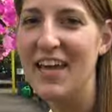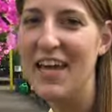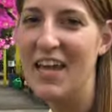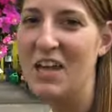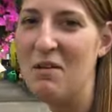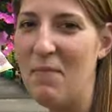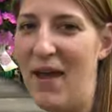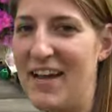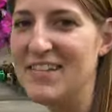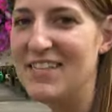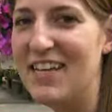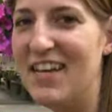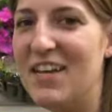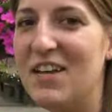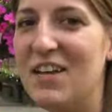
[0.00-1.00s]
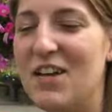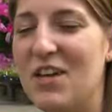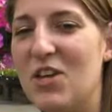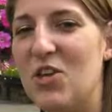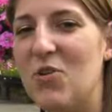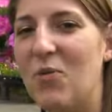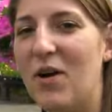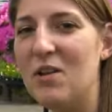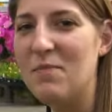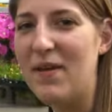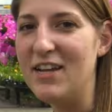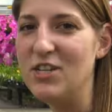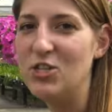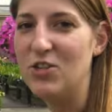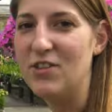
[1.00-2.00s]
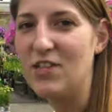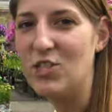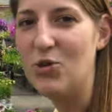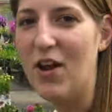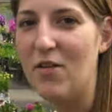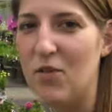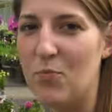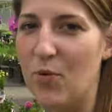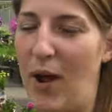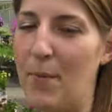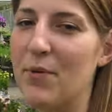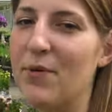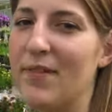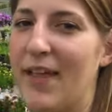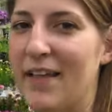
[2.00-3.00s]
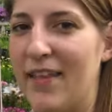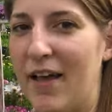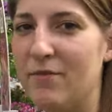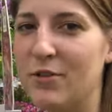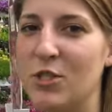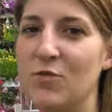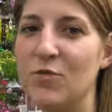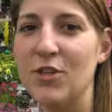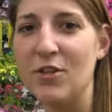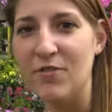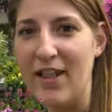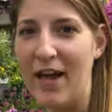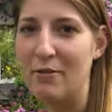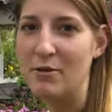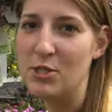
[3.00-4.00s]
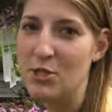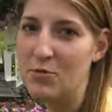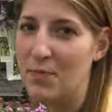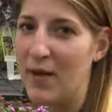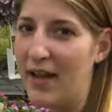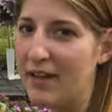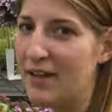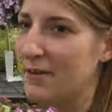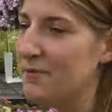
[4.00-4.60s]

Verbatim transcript: a hanging basket, you want to make sure that you have the proper light levels for the flowers you pick.